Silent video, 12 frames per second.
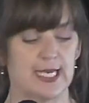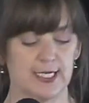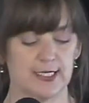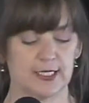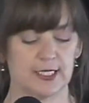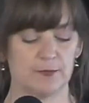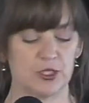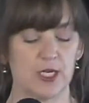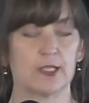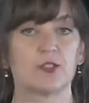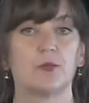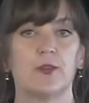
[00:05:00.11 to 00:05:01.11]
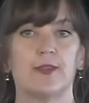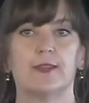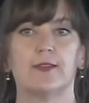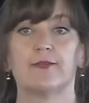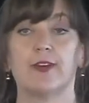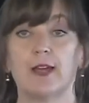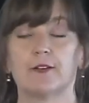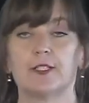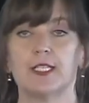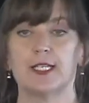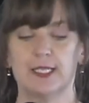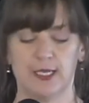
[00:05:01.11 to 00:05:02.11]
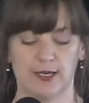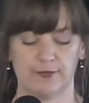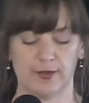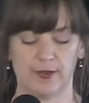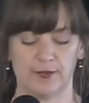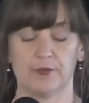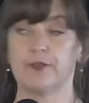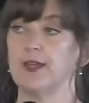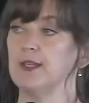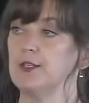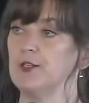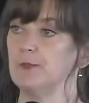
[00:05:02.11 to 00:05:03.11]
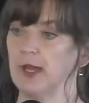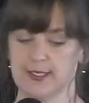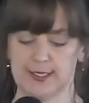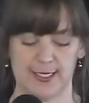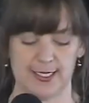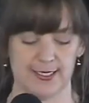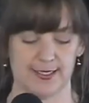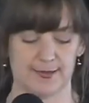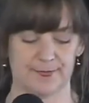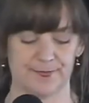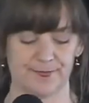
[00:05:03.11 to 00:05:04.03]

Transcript: in subjects within the Faculty of Health and Humanities.